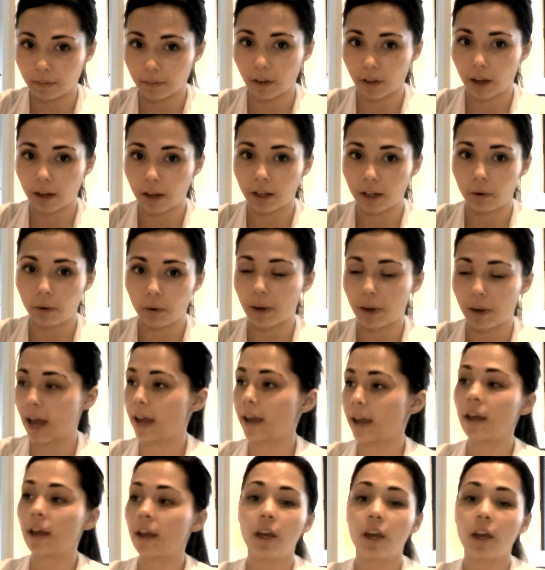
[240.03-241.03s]
on it,
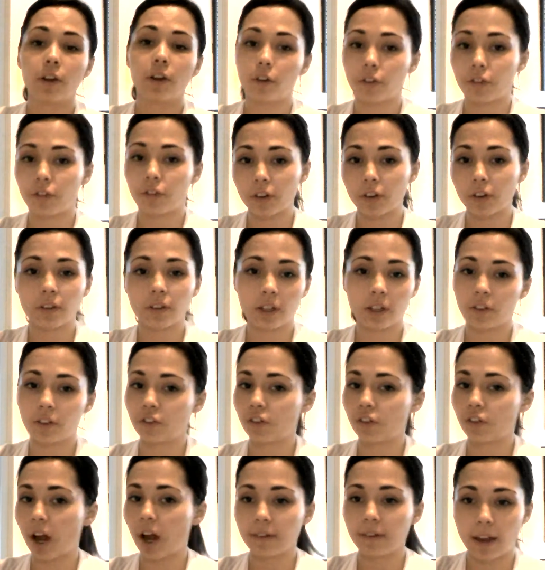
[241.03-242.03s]
okay? You're just going to
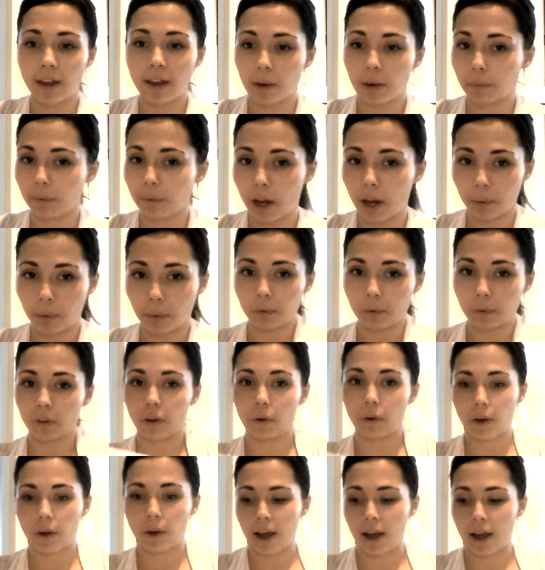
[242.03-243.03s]
jot down notes,
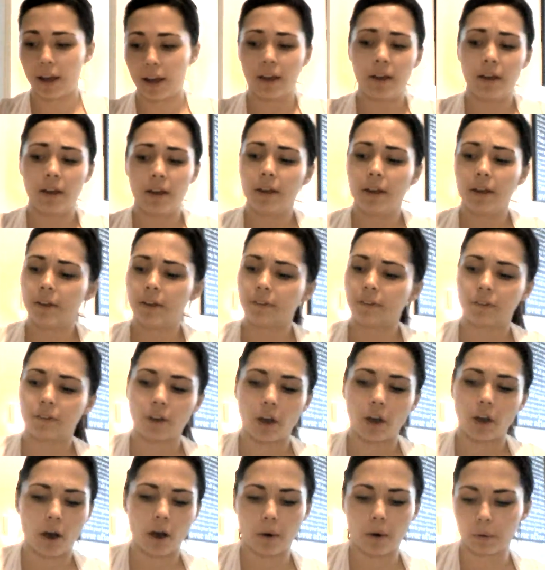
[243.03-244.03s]
okay?
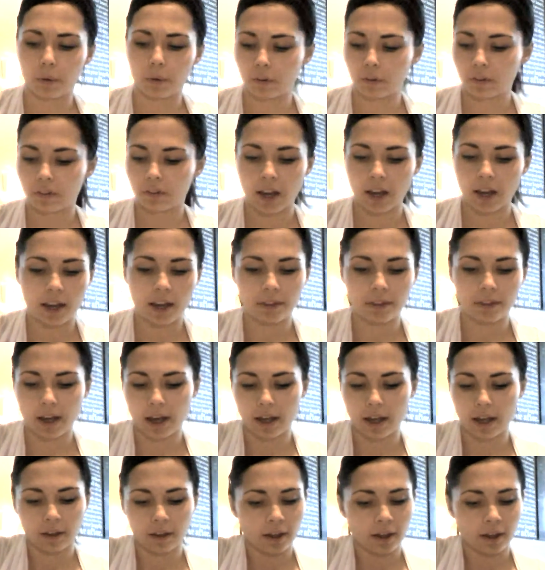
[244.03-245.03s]
So say
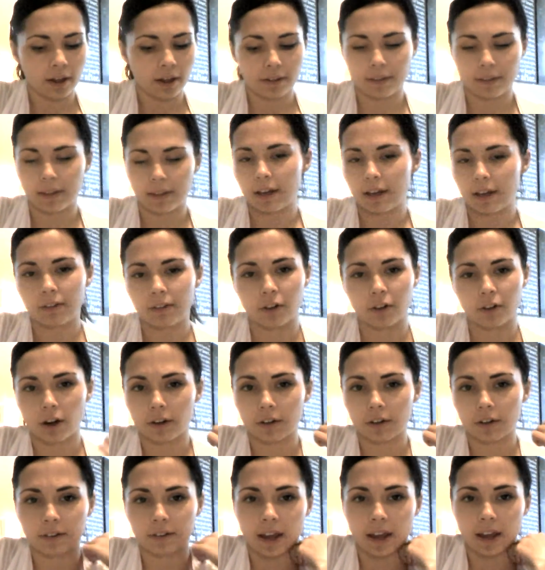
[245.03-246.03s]
that they
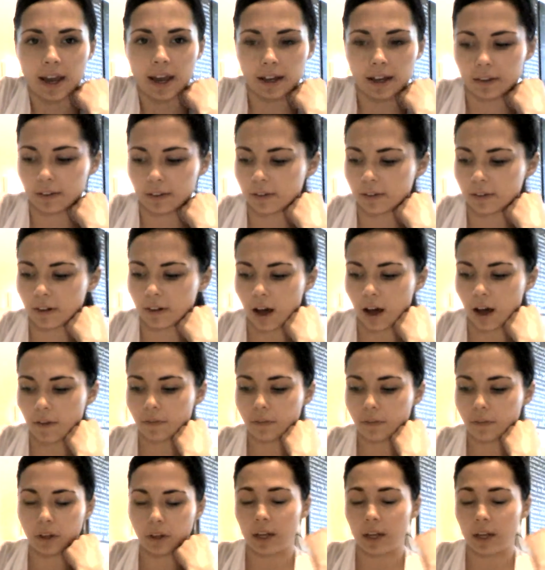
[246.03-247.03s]
start saying
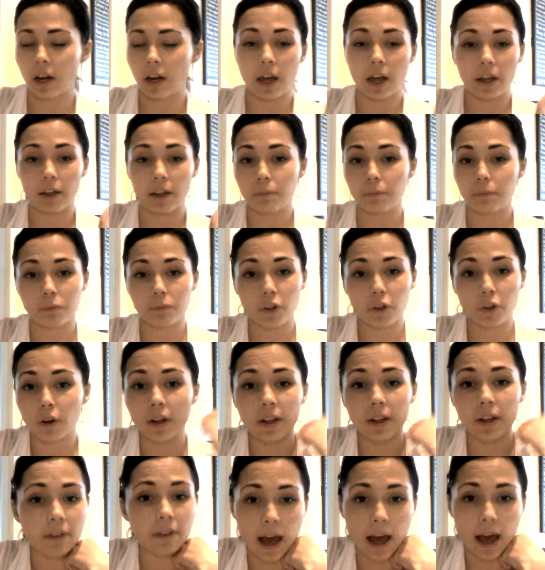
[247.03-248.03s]
stuff, and you don't
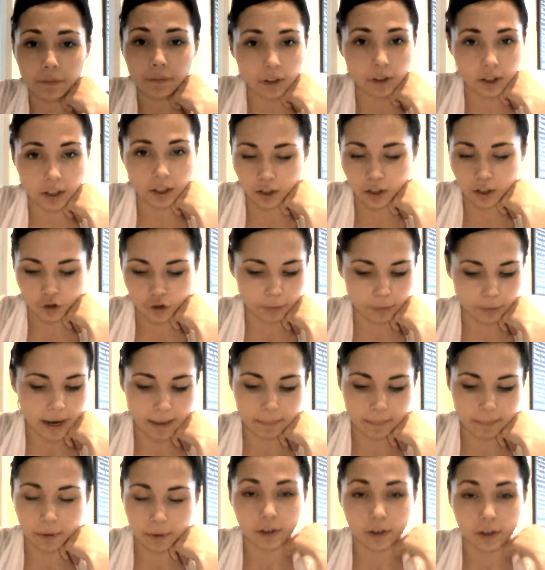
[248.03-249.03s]
even have to look at your
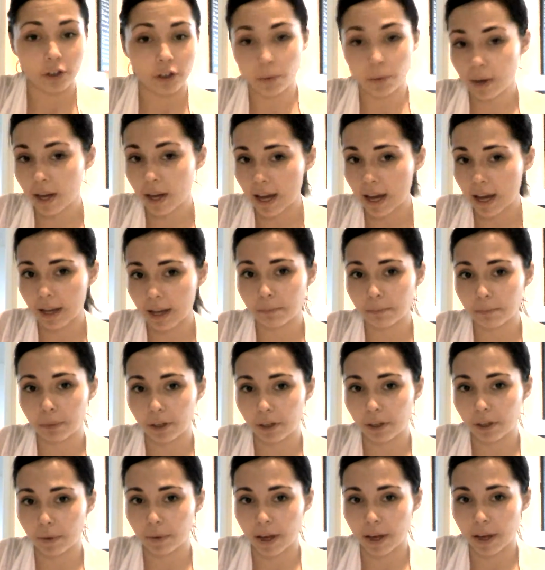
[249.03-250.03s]
paper. You can, but
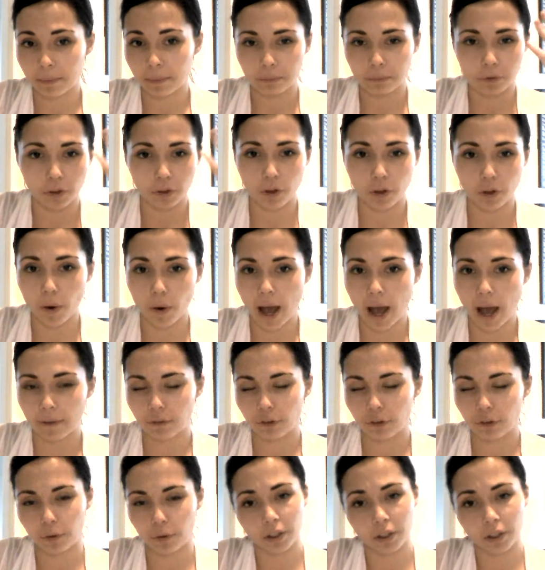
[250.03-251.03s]
you don't have
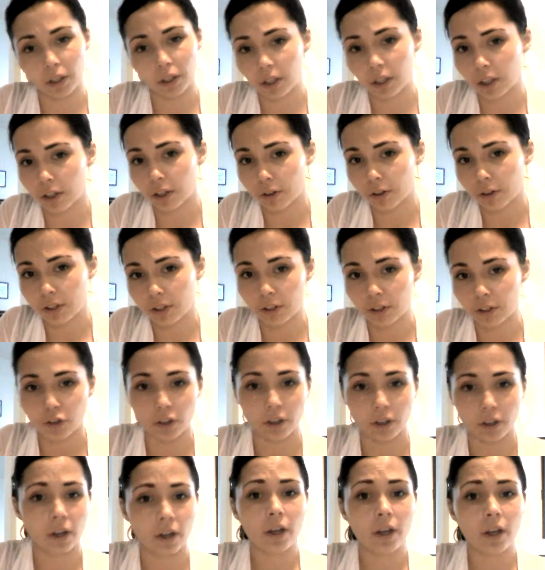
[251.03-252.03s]
to. You can look at your
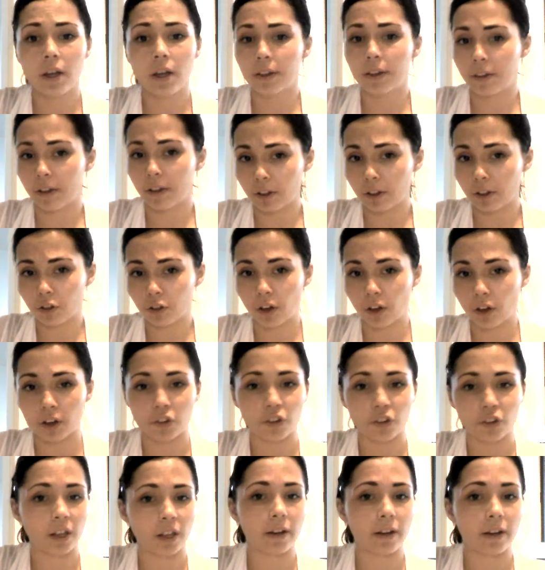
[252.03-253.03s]
teacher, the
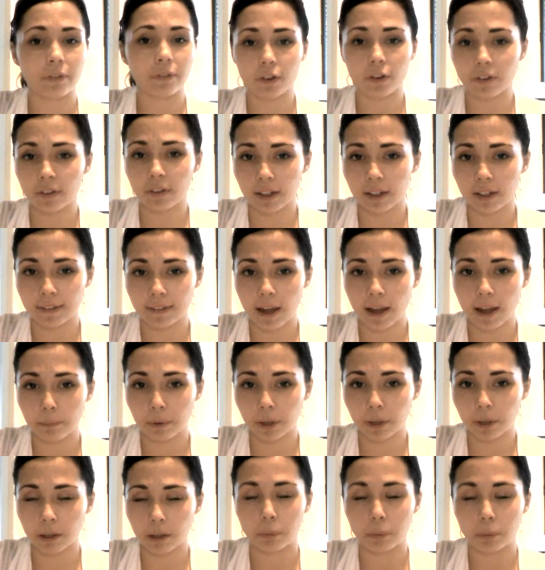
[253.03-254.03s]
instruction. If there's an
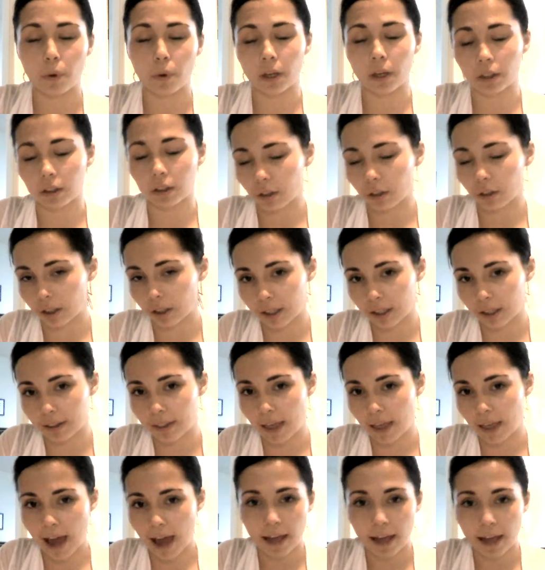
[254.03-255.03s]
example on the board, look at
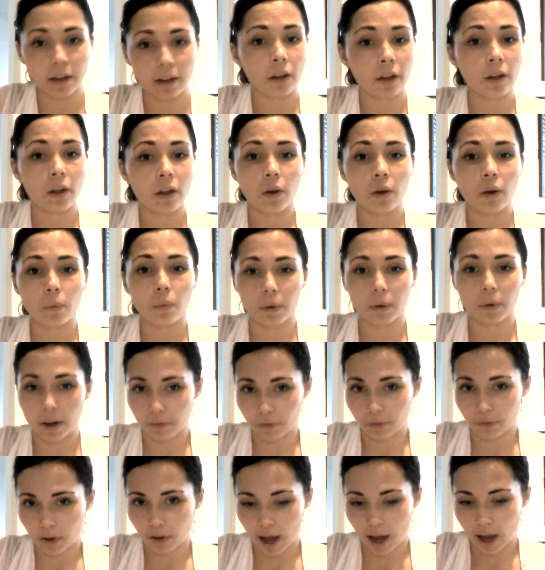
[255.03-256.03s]
that,
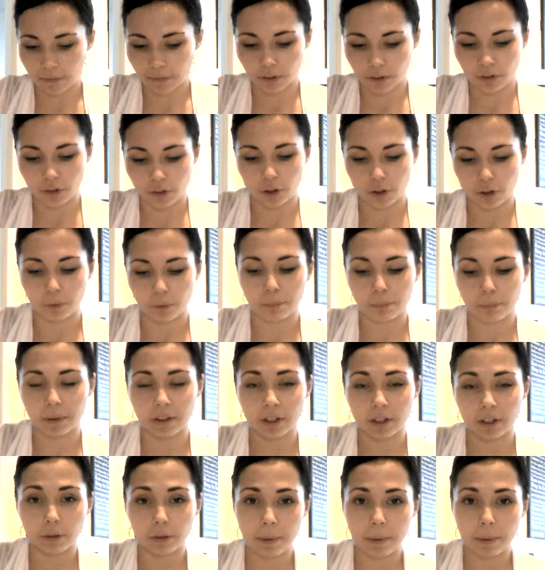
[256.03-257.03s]
whatever you have to do. But
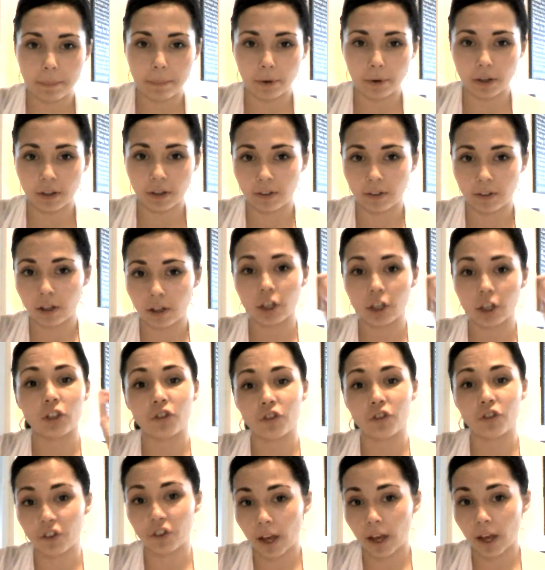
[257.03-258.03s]
this paper is here
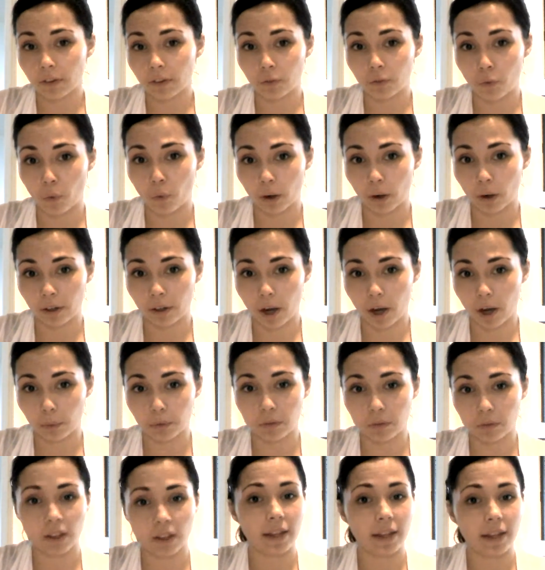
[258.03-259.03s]
just for
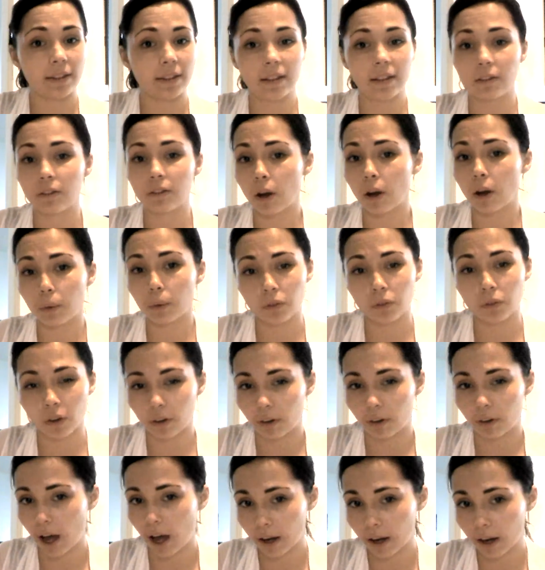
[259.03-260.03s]
notes. And these notes
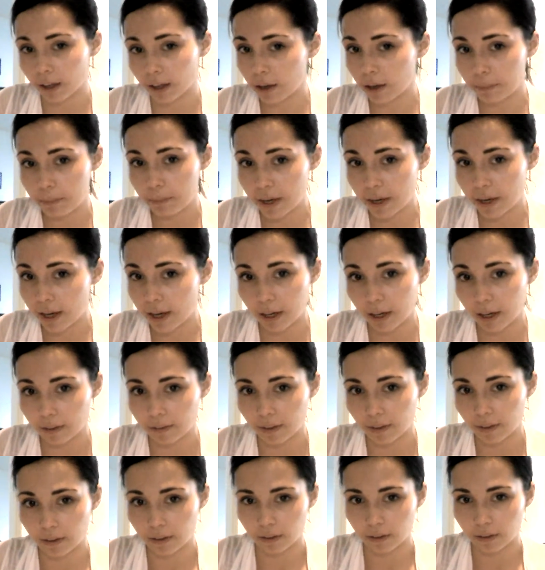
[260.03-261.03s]
are not going to be in
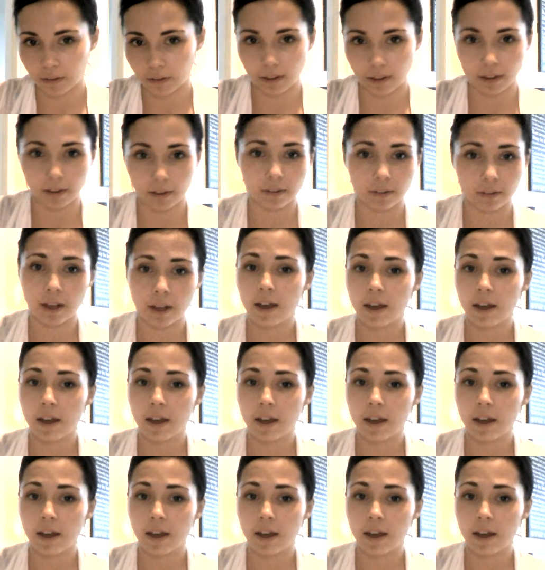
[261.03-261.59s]
sentences.